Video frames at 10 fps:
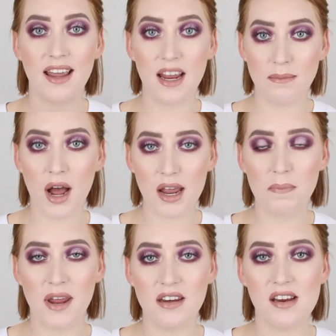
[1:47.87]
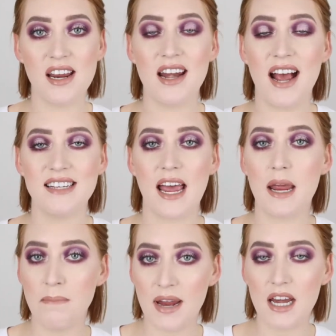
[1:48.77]
In my opinion, it has
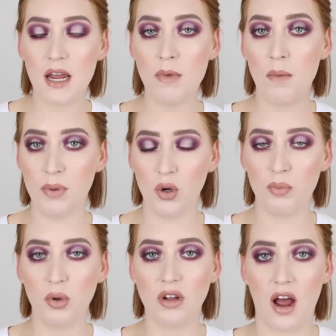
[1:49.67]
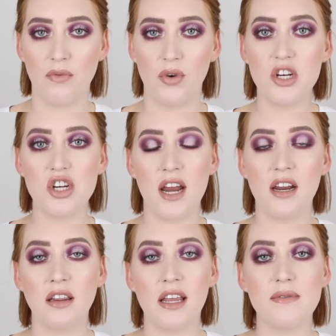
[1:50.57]
a medium buildable coverage and
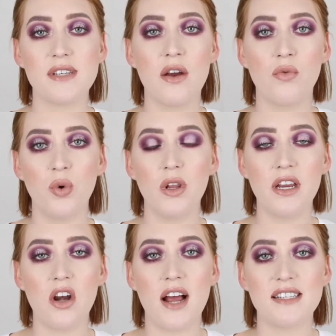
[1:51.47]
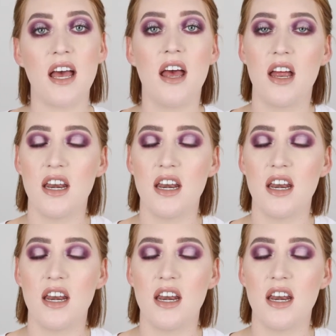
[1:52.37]
it leaves a really nice